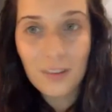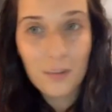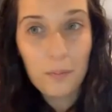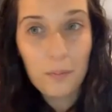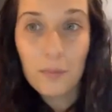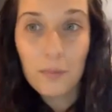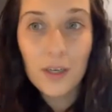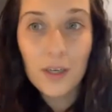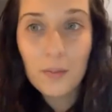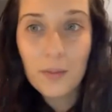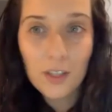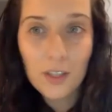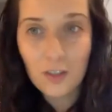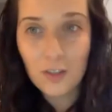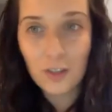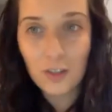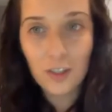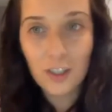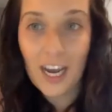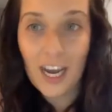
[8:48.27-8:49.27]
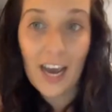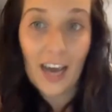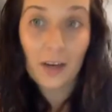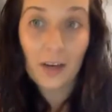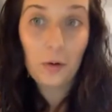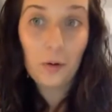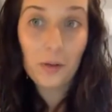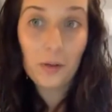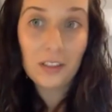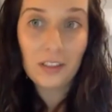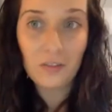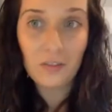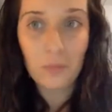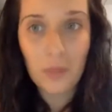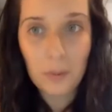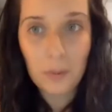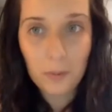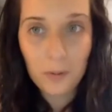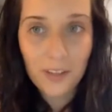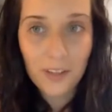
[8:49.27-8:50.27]
pretty much categories of
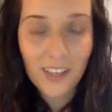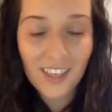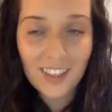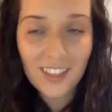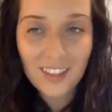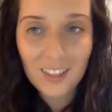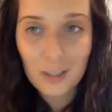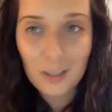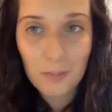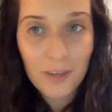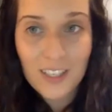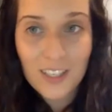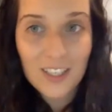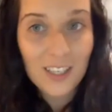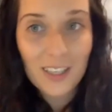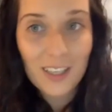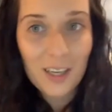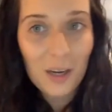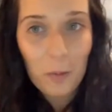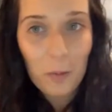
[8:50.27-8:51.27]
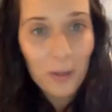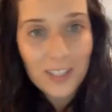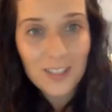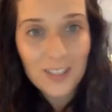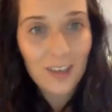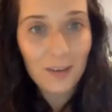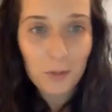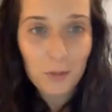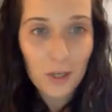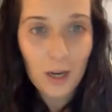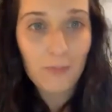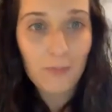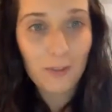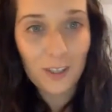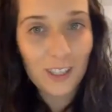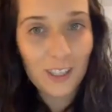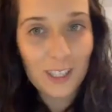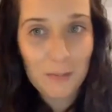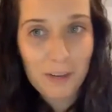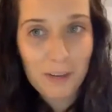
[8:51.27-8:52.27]
people, I guess. It's basically a one-stop shop for
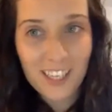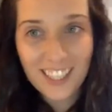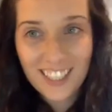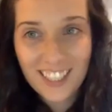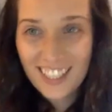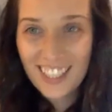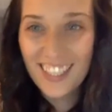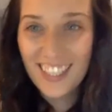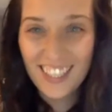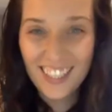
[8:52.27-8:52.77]
Christmas.